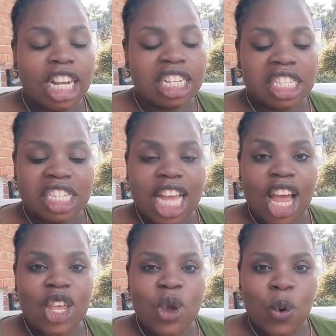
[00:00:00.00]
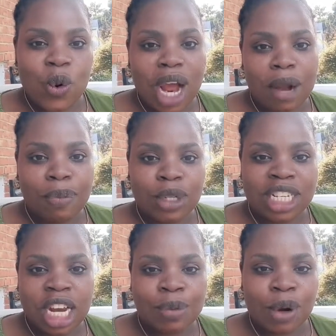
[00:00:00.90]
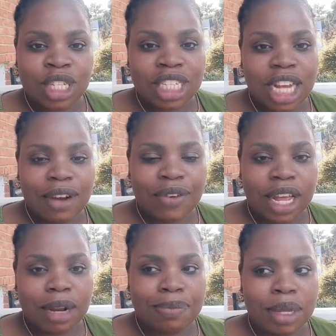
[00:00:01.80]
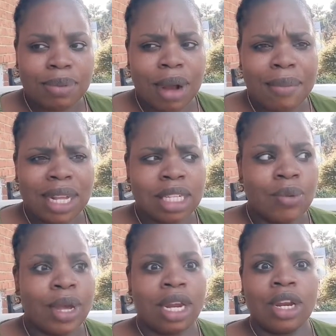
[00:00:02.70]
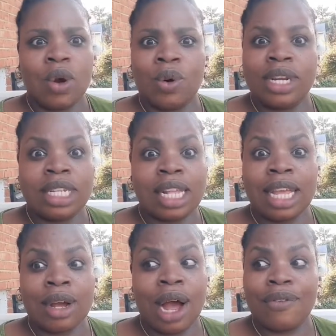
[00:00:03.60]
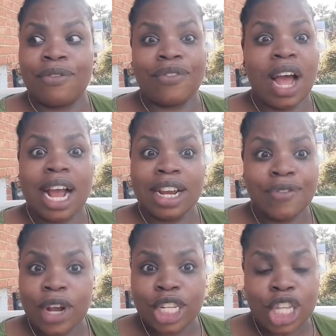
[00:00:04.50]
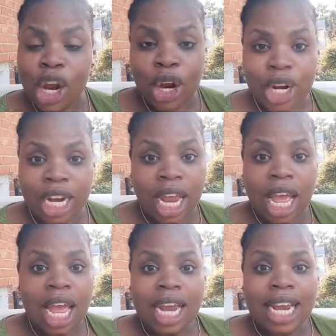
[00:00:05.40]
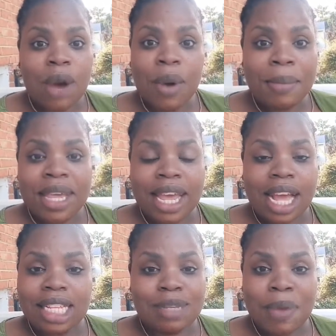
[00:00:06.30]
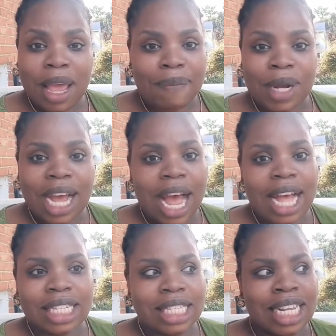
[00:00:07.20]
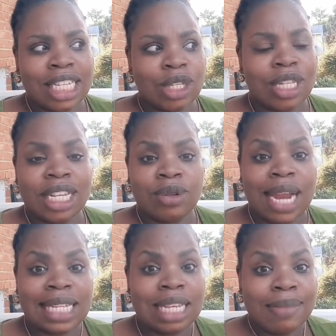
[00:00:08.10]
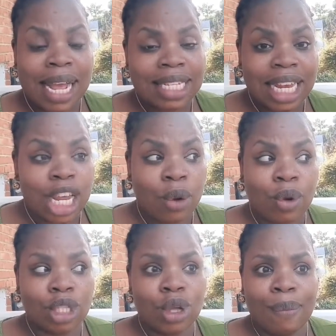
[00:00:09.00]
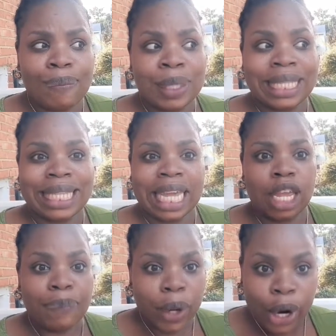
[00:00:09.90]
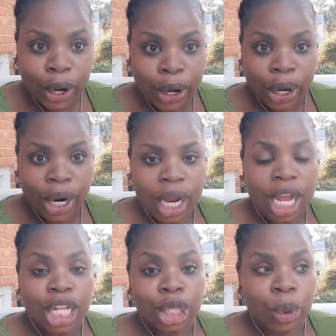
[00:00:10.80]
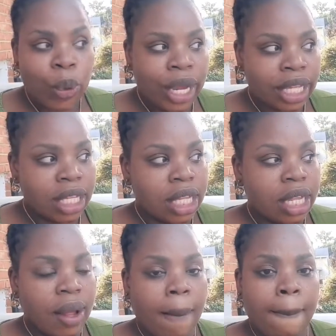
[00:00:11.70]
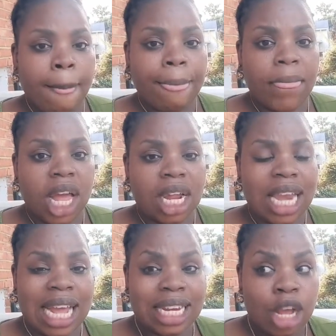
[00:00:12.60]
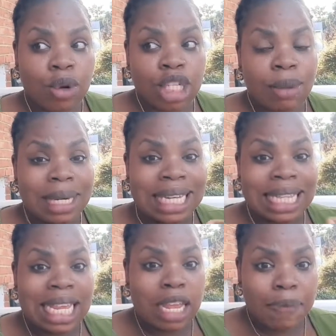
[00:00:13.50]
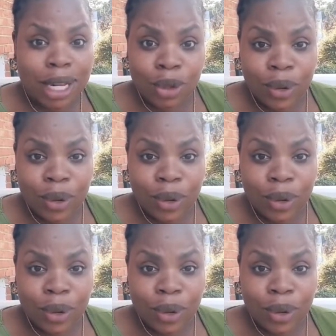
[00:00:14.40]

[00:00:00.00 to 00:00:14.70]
You know, to say, you, God put in a position to help people. I mean, I say, wait a minute, this will take a far different turn than what me expect, because this would have seemed like, said, there was something deeper to it. Like there was something deeper